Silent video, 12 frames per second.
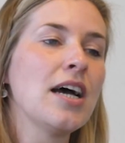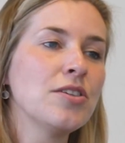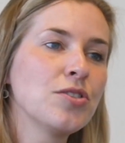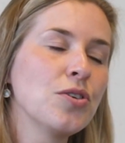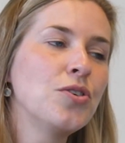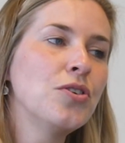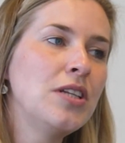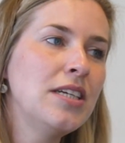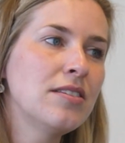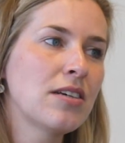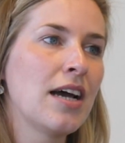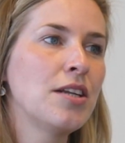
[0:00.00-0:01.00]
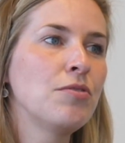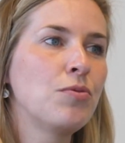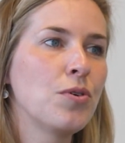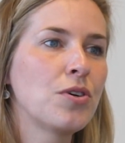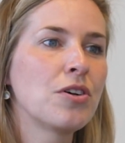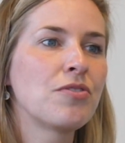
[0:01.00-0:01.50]
Yeah, so you need to kind
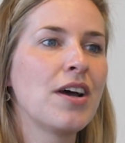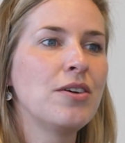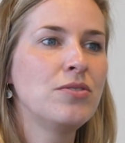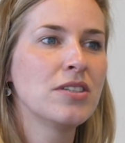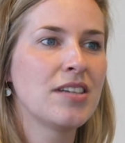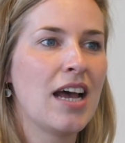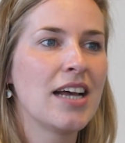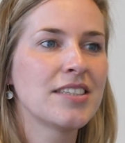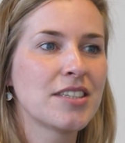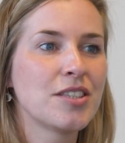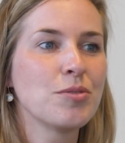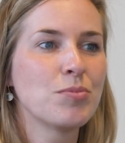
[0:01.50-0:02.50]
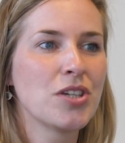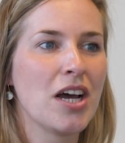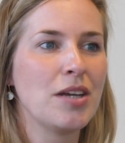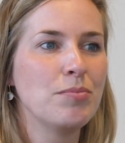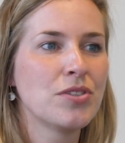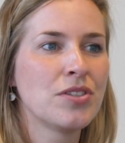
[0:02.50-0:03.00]
of work around the task
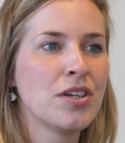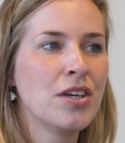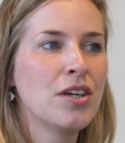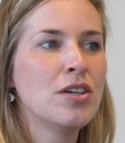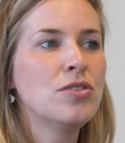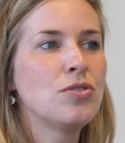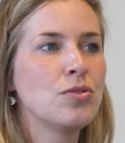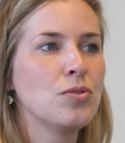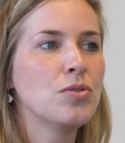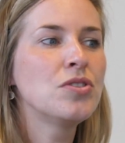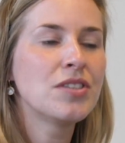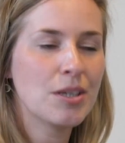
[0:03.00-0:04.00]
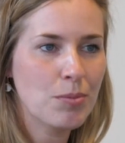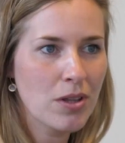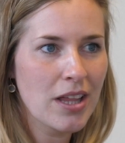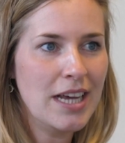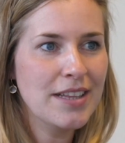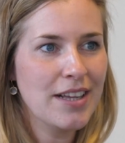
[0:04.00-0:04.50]
sometimes to
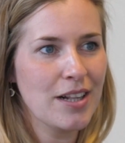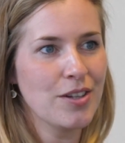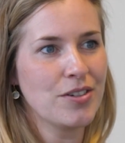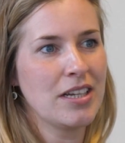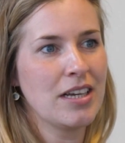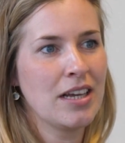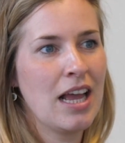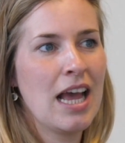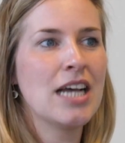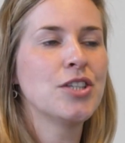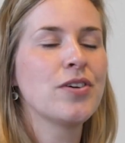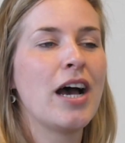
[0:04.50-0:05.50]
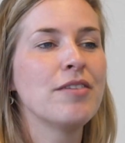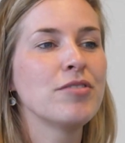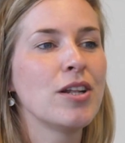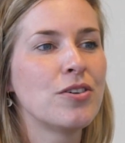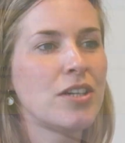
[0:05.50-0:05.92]
stimulate their learning and to have the